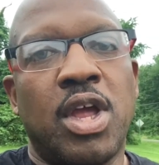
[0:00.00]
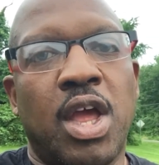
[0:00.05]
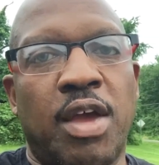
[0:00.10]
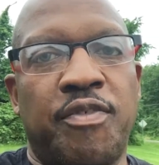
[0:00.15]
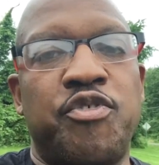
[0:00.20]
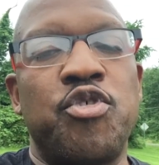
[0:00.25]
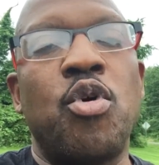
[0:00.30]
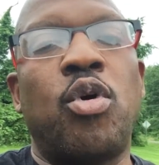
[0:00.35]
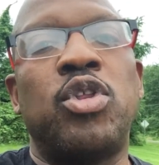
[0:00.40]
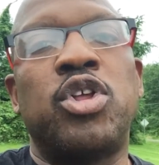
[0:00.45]

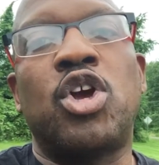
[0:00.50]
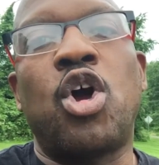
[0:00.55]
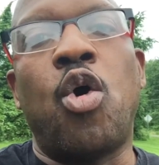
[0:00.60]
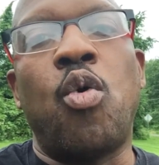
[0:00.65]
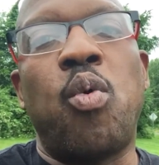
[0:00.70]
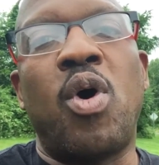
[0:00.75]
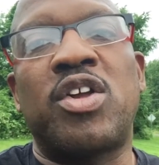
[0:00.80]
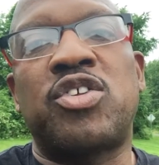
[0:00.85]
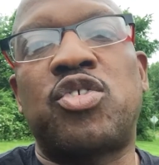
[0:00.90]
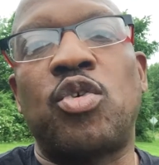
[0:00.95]
If you only go
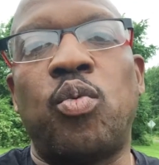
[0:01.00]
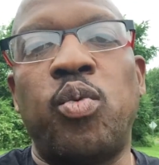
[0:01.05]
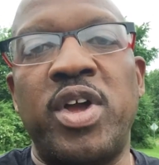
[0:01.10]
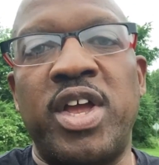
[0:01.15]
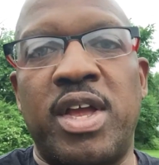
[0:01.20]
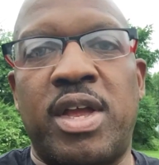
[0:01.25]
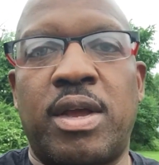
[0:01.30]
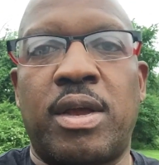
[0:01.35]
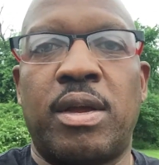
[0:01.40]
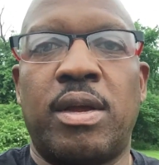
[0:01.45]
once a
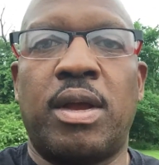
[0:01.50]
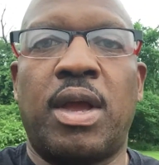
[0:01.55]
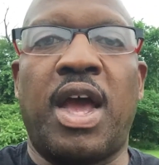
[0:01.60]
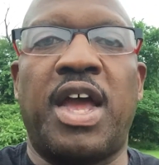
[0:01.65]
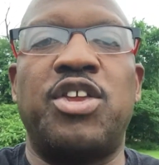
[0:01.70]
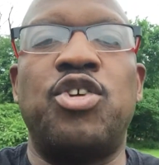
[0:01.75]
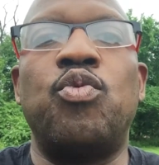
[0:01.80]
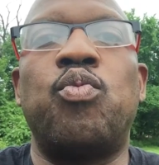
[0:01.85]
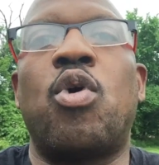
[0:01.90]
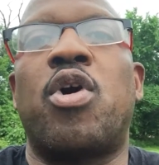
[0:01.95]
week
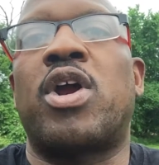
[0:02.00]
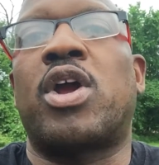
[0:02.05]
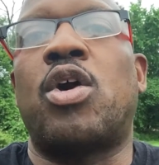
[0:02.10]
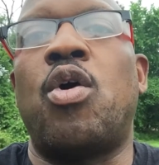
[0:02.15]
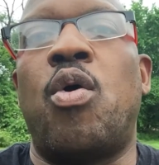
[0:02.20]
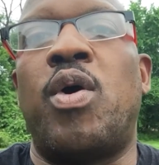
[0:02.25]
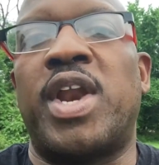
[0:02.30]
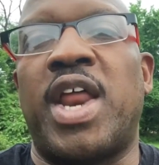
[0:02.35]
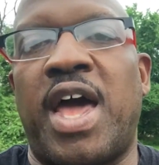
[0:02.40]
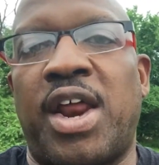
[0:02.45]
and you weren't
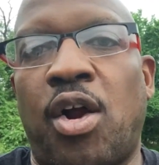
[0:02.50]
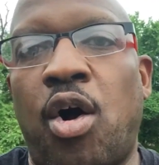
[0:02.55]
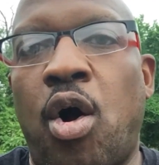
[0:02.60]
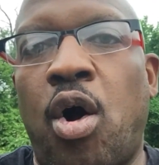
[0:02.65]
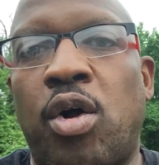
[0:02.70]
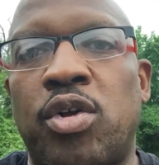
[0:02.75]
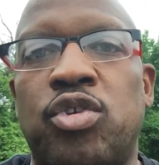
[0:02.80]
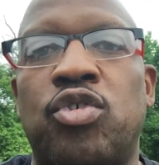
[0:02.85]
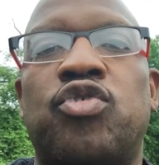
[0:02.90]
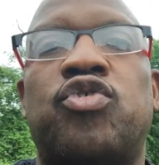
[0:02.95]
going at
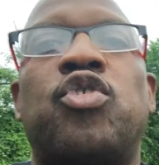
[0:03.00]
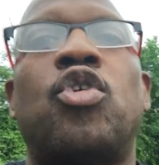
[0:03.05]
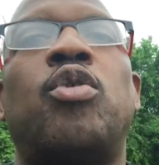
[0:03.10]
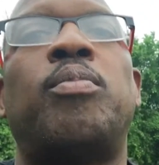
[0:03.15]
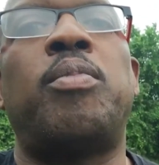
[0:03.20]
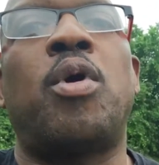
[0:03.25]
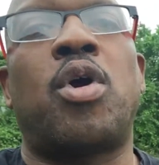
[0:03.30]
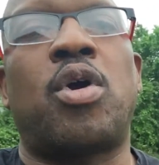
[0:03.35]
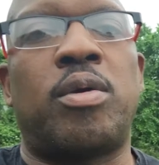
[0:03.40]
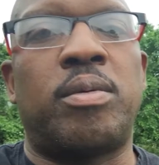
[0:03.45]
all, you'll still
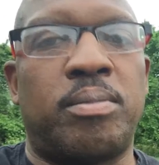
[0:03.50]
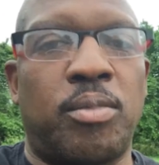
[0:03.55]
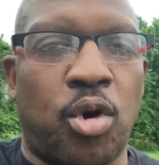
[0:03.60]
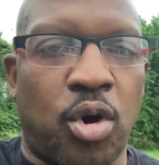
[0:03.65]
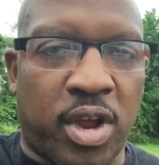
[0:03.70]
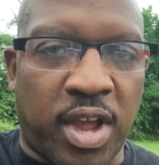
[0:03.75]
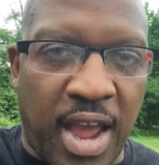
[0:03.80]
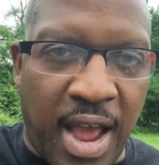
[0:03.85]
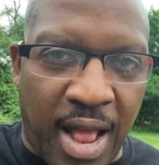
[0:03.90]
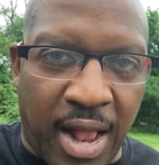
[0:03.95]
burn
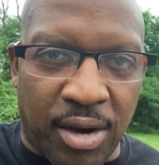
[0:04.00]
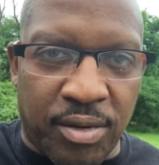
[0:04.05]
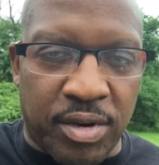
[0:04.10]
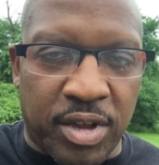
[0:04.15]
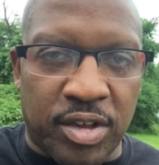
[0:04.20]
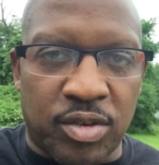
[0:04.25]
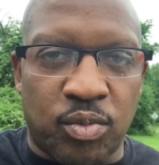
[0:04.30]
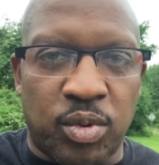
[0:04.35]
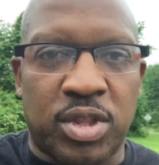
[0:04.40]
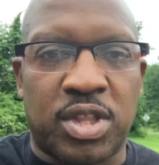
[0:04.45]
more
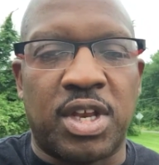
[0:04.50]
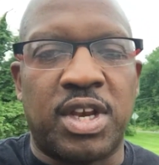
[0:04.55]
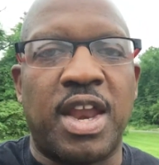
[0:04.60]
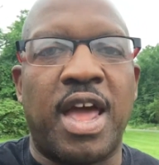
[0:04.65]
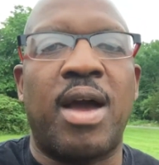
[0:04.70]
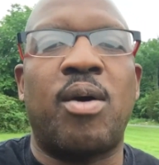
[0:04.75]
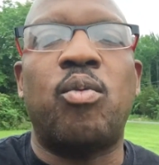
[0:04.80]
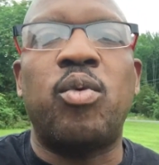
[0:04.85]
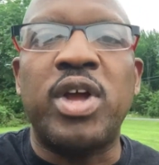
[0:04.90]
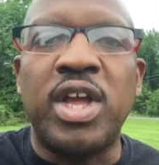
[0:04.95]
calories within
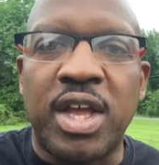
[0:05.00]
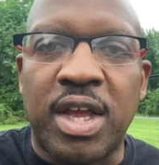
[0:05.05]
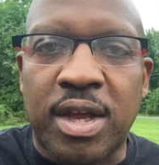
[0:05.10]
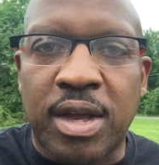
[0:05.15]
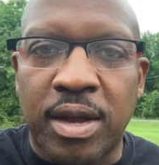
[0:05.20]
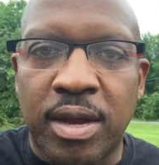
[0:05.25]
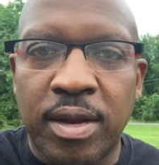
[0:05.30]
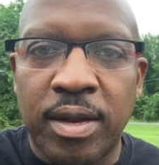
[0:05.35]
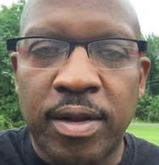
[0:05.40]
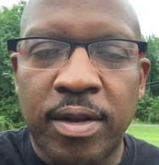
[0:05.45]
that week